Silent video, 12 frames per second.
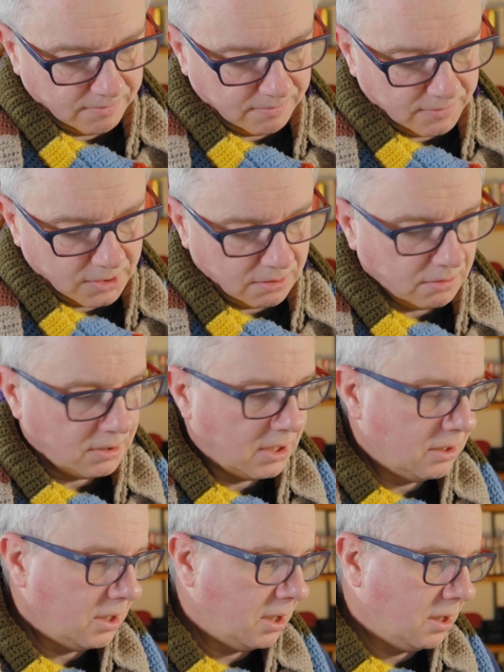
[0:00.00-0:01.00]
So I
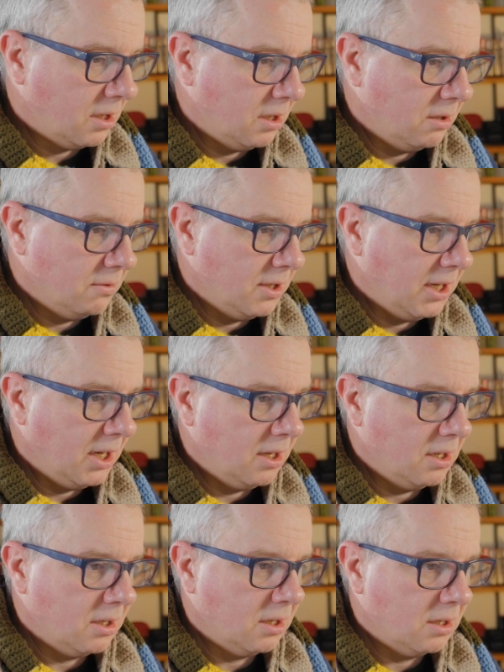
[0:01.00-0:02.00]
think I can go ahead
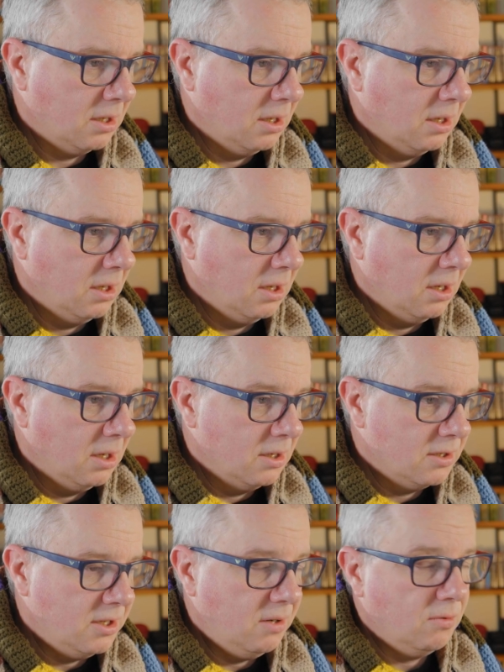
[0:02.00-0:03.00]
and
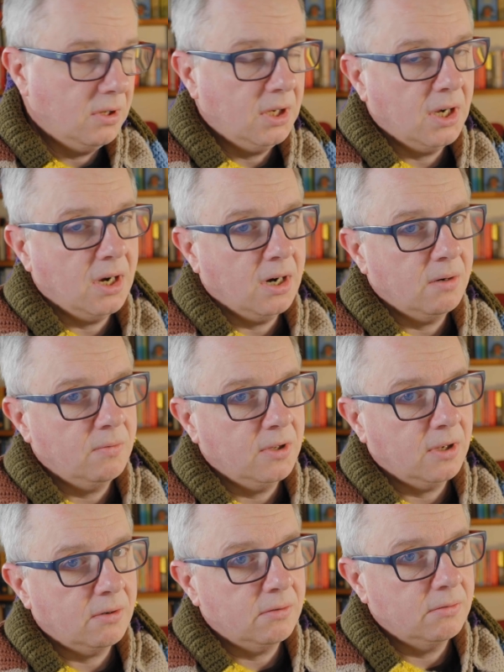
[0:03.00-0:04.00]
say what they are
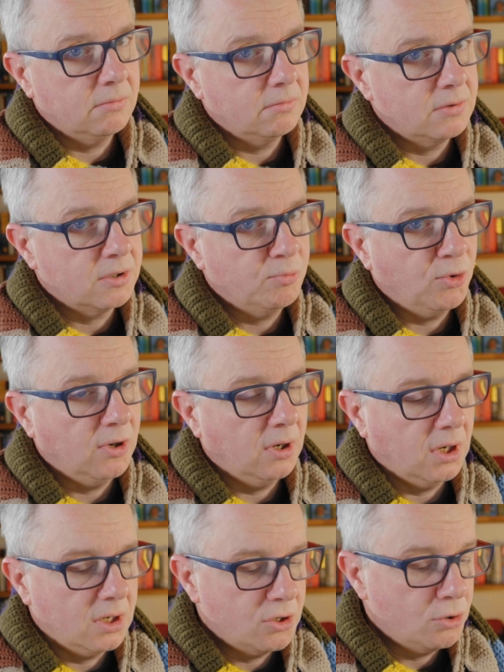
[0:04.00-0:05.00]
without
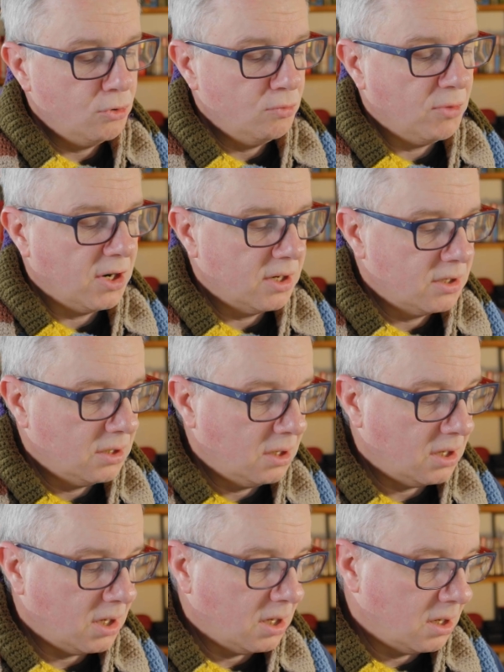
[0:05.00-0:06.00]
spoiling too much.
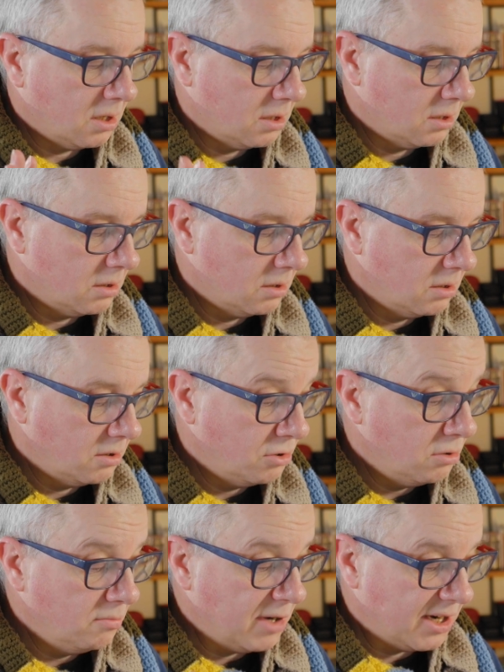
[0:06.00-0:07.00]
There are
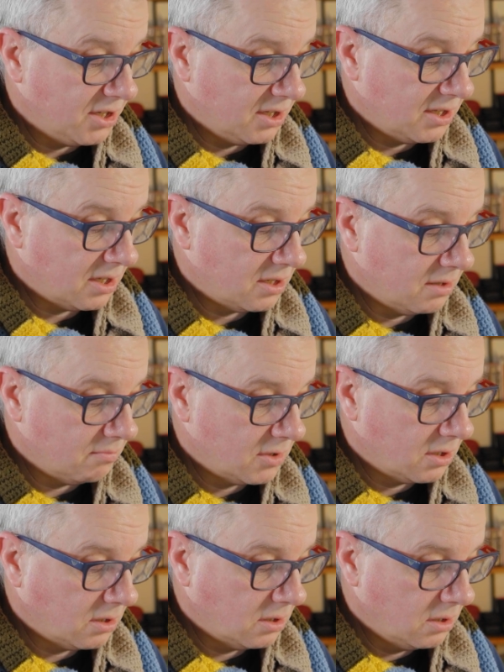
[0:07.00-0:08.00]
two magic
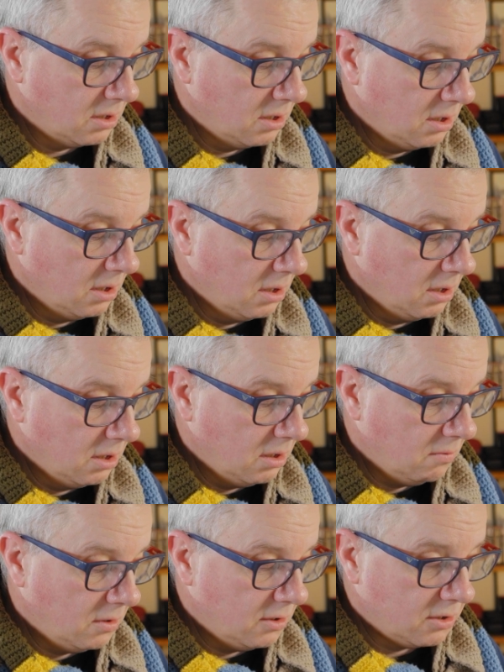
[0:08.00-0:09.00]
systems.
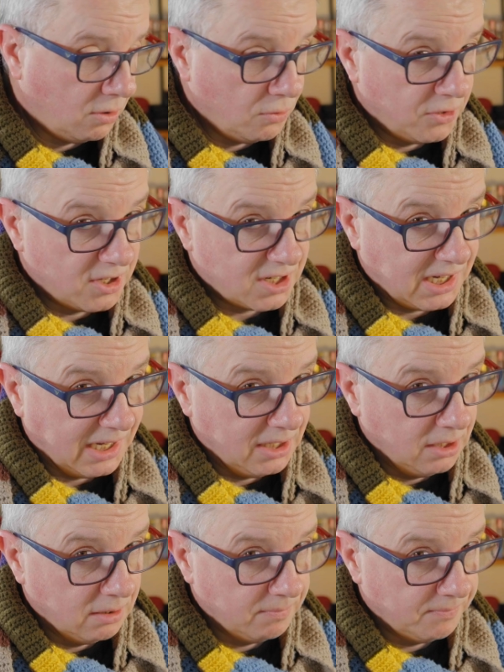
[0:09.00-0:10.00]
One is called the
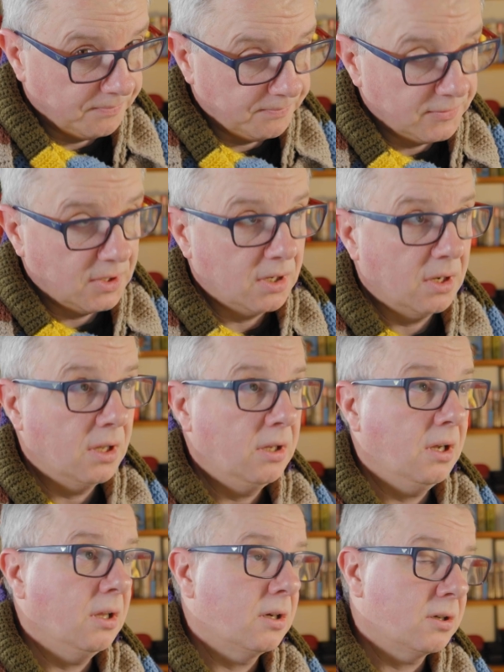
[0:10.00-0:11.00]
skill and the
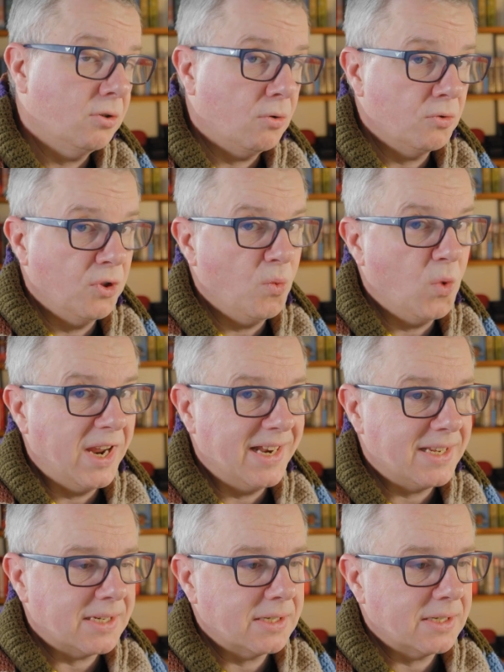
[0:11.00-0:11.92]
other is called the wit.